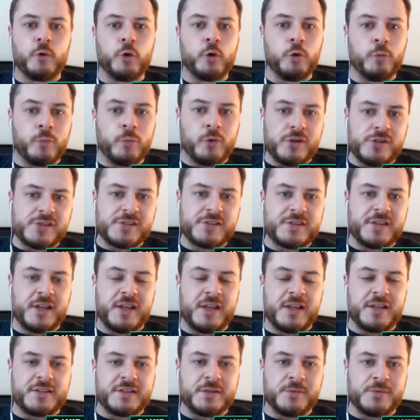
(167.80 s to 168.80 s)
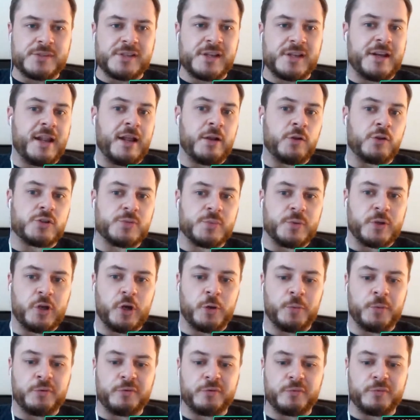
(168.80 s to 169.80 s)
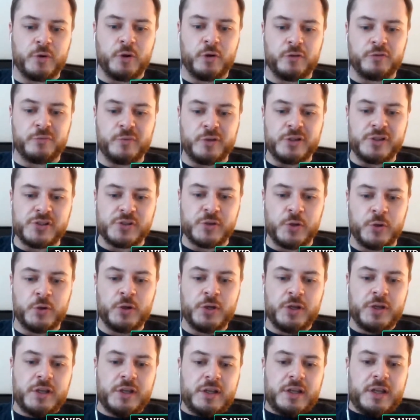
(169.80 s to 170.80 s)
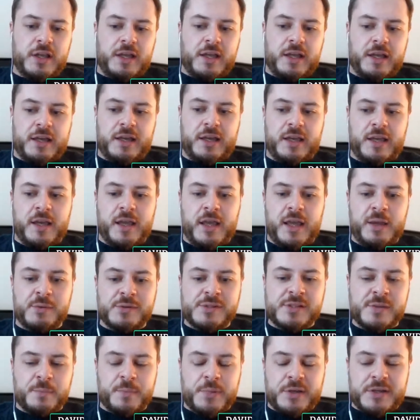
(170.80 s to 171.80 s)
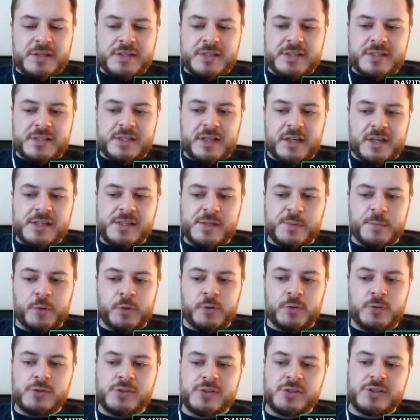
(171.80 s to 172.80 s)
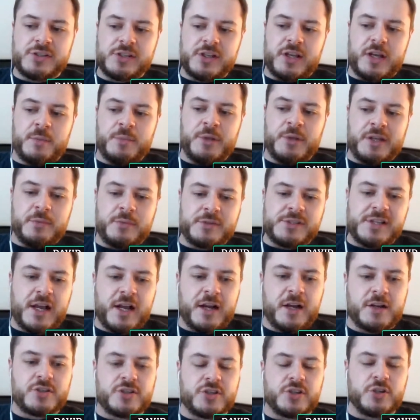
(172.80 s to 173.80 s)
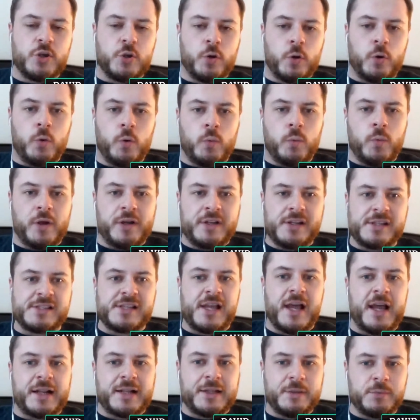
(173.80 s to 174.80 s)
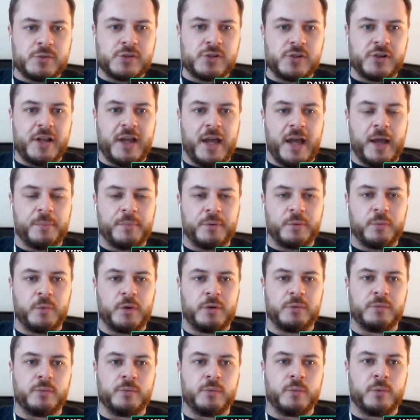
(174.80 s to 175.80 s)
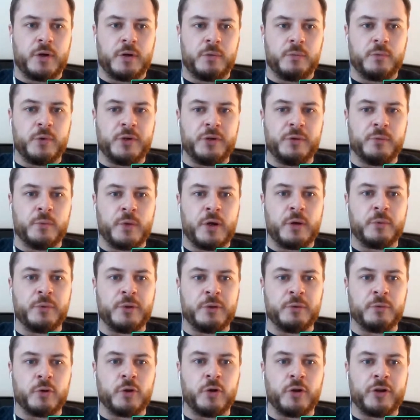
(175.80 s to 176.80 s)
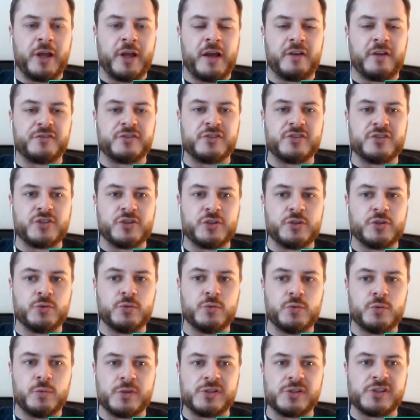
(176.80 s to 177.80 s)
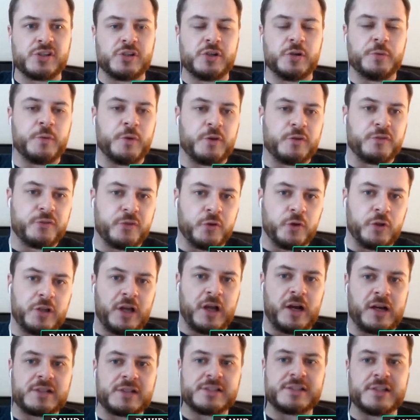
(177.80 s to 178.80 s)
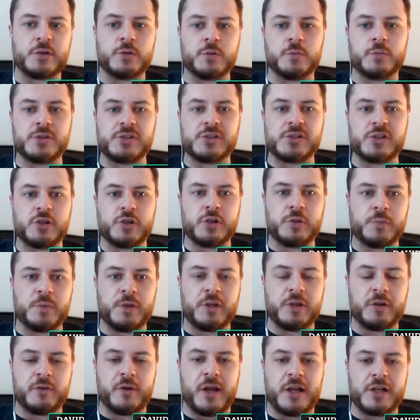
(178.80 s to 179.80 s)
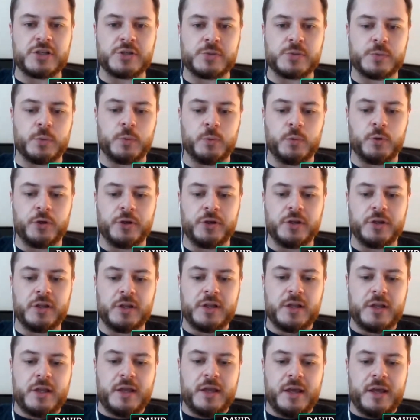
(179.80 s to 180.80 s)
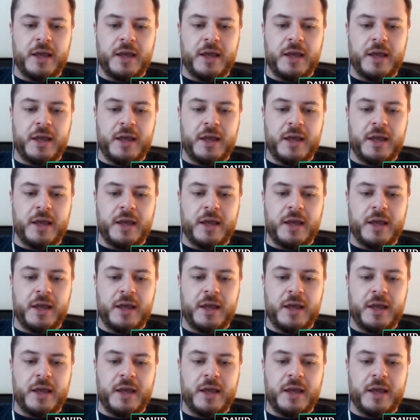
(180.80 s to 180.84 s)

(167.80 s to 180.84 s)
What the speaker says: rumours that there was an announcement coming from government. So it was a bit, I suppose, I mean, it was hard to know what exactly was going to happen, what we were going to have to do. Was it going to be a full lockdown? Was it going to be a gradual one?